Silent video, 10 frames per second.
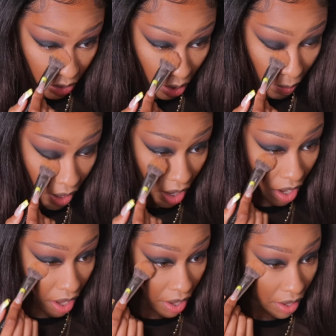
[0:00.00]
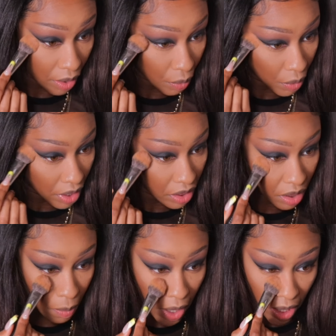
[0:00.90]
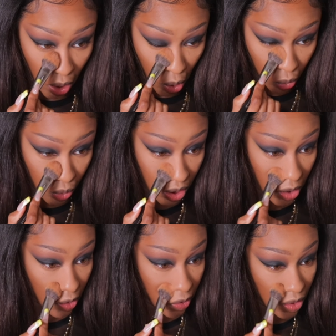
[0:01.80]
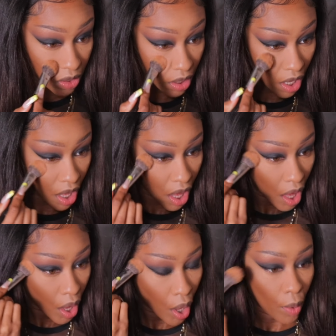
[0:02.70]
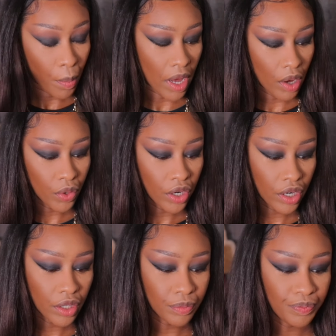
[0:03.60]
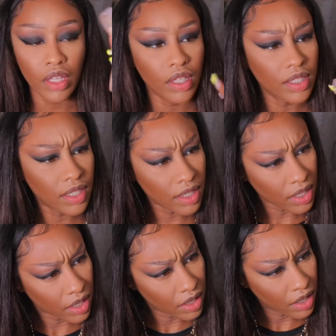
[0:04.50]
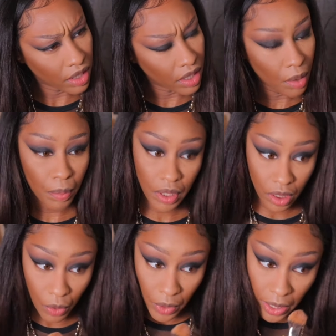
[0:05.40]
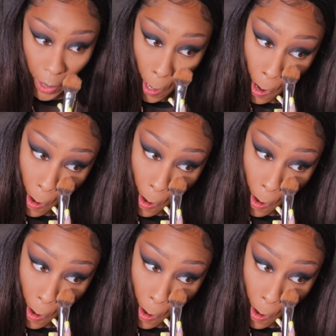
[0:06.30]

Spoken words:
under my eye with my Kosas powder. This is in Pillowy.